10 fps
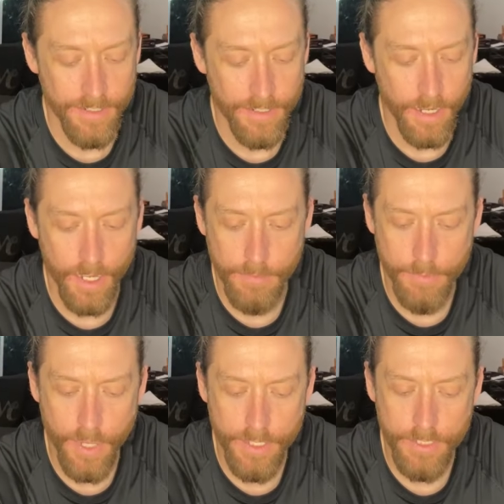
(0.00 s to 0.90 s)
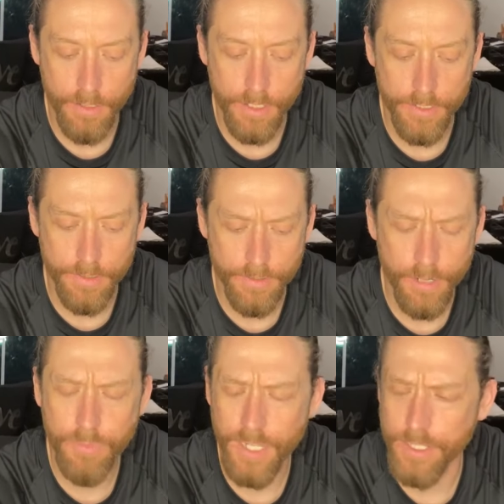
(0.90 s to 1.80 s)
you probably saw it.
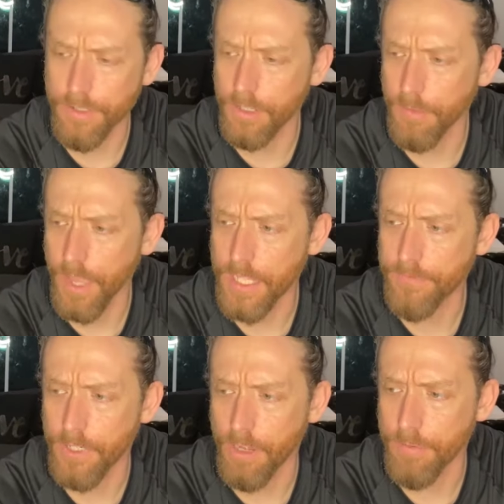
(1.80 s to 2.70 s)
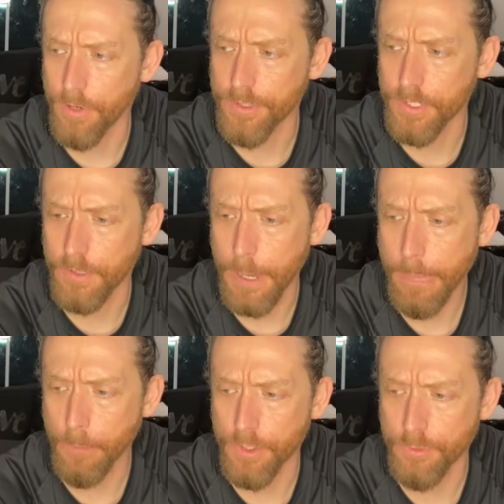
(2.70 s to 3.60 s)
Y'all probably saw the last video I posted,
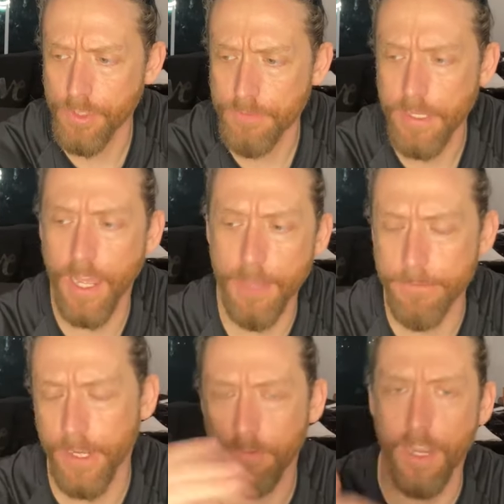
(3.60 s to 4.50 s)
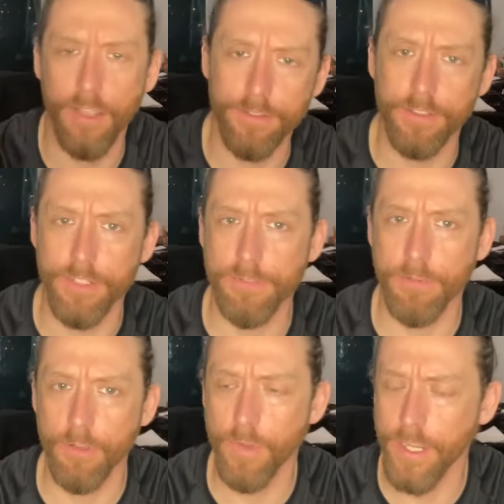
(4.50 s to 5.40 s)
which was me hopping around to
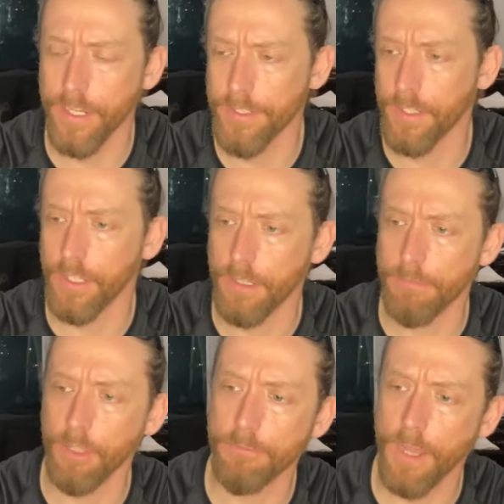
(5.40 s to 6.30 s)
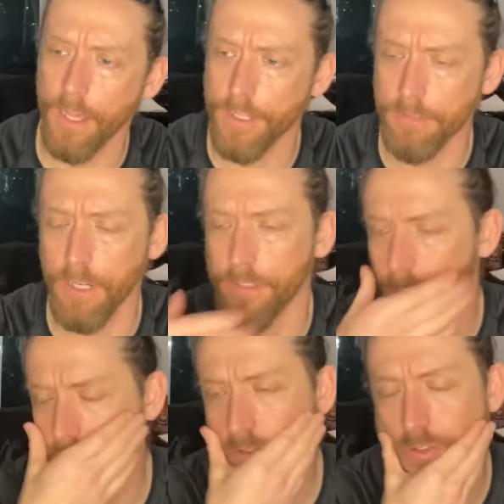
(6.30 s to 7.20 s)
spillways and mill ponds around the
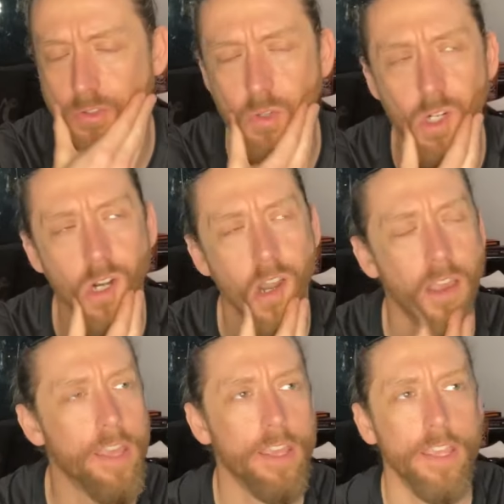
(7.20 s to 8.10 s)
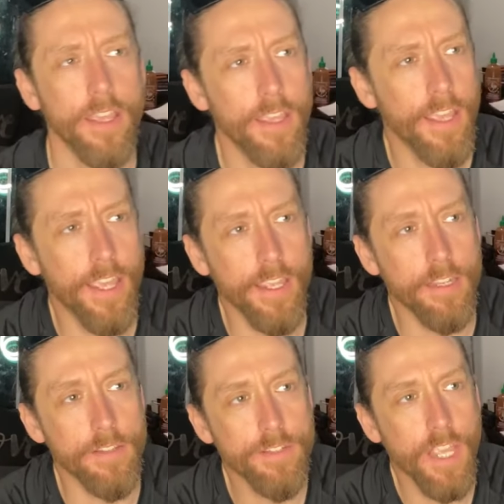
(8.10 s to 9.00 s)
eastern shore.
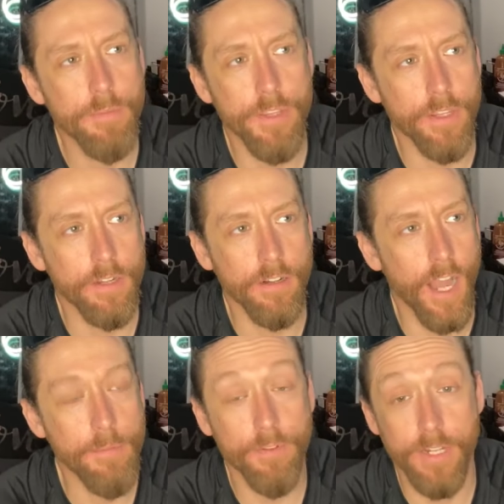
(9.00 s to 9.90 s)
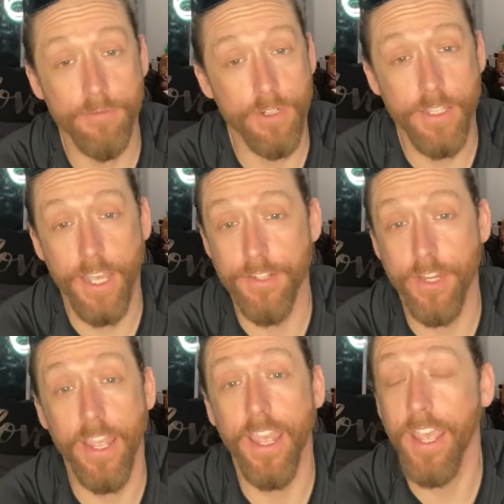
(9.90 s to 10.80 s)
And this time of year, I'm grateful to catch
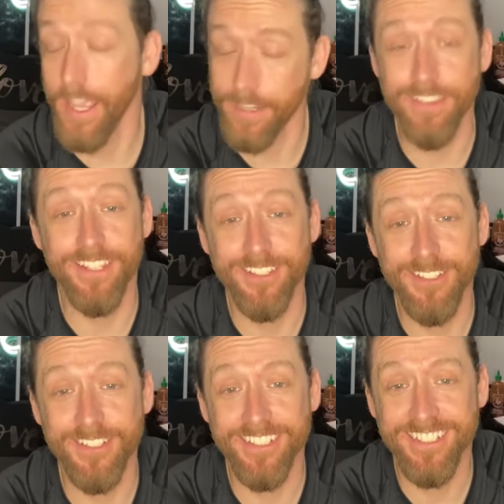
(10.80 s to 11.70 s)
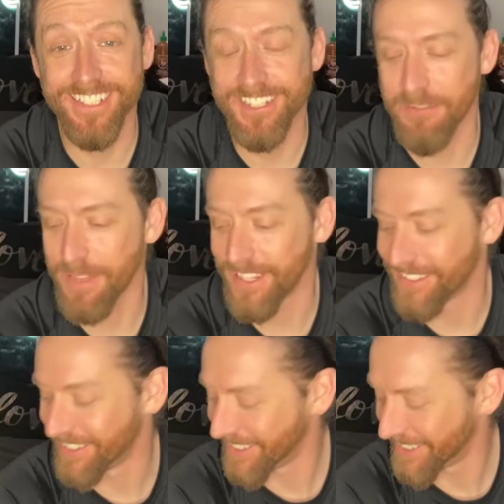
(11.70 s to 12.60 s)
anything, dude. Because, I mean,